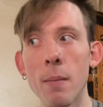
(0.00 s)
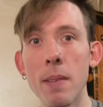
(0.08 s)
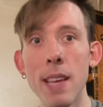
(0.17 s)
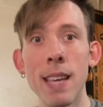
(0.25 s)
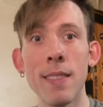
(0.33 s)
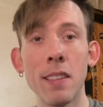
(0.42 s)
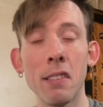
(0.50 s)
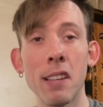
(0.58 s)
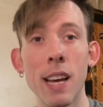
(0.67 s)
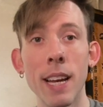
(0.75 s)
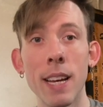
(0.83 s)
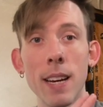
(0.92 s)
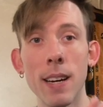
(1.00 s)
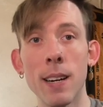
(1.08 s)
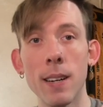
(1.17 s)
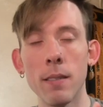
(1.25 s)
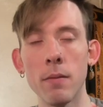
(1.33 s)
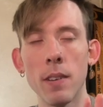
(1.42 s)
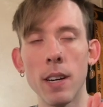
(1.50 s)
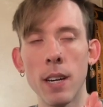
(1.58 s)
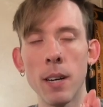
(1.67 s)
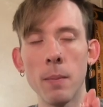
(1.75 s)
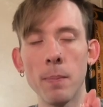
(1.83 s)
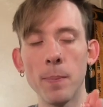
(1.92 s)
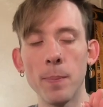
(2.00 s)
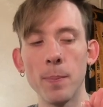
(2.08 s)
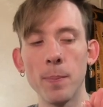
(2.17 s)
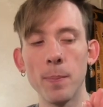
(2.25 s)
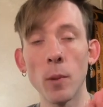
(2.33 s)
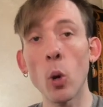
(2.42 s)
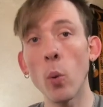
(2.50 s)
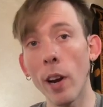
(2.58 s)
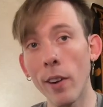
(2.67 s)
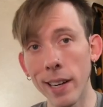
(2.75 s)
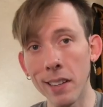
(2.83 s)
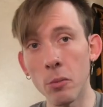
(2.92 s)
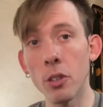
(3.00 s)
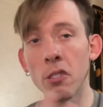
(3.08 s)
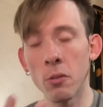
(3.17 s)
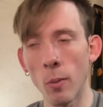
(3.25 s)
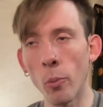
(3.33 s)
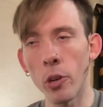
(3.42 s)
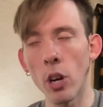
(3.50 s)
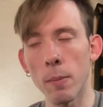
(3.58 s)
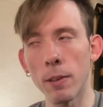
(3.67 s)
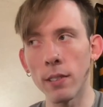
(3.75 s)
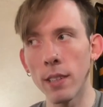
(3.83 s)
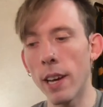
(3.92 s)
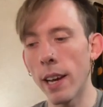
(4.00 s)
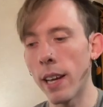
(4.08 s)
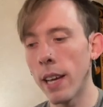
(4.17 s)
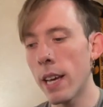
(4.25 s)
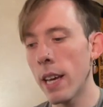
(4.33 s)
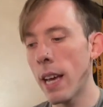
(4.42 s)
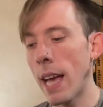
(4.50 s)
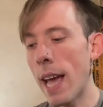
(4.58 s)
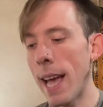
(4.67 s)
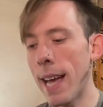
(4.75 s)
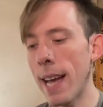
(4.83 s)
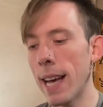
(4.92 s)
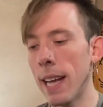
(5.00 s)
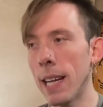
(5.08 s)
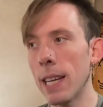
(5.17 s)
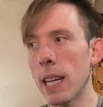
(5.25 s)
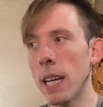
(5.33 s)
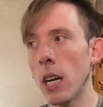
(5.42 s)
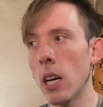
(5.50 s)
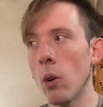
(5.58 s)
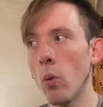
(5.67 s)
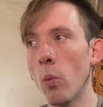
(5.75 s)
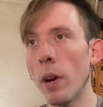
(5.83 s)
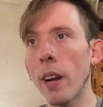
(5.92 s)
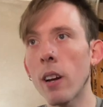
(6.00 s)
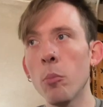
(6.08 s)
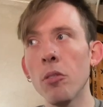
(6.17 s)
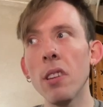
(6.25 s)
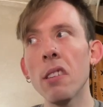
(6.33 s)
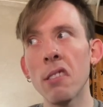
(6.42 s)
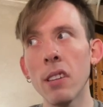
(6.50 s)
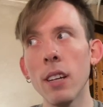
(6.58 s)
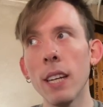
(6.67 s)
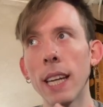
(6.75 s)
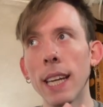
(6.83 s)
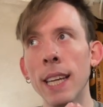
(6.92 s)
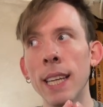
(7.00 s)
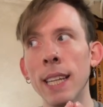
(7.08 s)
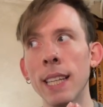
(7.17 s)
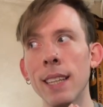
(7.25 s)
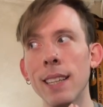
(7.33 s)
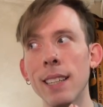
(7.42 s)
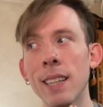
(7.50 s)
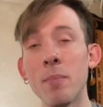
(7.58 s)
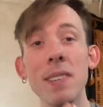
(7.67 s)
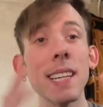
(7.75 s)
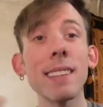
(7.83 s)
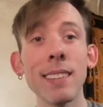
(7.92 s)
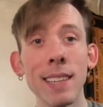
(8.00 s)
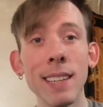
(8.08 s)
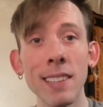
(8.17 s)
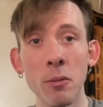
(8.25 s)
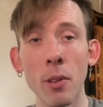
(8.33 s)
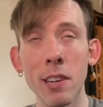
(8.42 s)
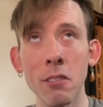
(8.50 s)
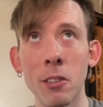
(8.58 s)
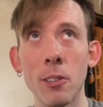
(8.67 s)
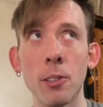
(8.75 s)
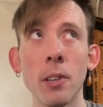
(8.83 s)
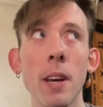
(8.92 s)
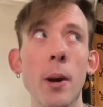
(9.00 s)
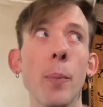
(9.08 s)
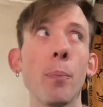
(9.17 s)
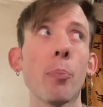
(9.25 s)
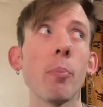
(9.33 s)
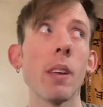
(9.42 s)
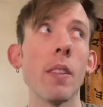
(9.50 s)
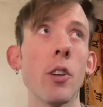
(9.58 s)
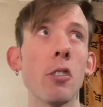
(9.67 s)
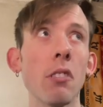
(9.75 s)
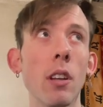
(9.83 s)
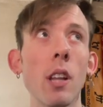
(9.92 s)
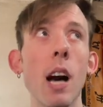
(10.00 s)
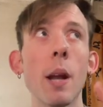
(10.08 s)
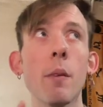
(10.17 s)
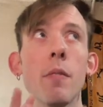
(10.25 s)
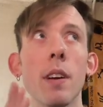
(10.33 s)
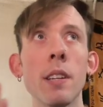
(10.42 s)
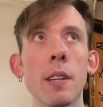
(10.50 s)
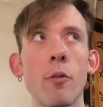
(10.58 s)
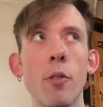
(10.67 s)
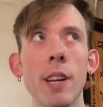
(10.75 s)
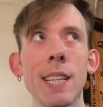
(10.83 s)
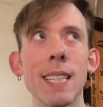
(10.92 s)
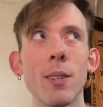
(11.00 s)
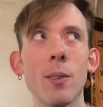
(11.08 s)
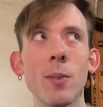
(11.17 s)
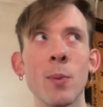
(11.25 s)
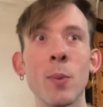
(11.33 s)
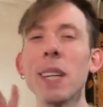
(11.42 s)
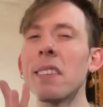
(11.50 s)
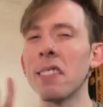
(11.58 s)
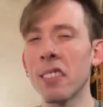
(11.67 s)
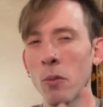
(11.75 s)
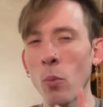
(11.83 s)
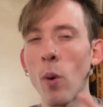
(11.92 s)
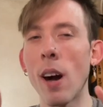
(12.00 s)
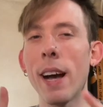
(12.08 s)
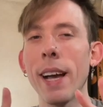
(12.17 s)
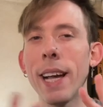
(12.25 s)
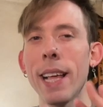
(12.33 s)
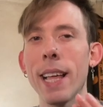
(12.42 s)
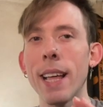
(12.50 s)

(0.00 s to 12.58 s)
in the sign of Aquarius, which is the one we'll be talking about today. And when it comes to the sun in dignity, is what that's called, there's a lot of different reasons why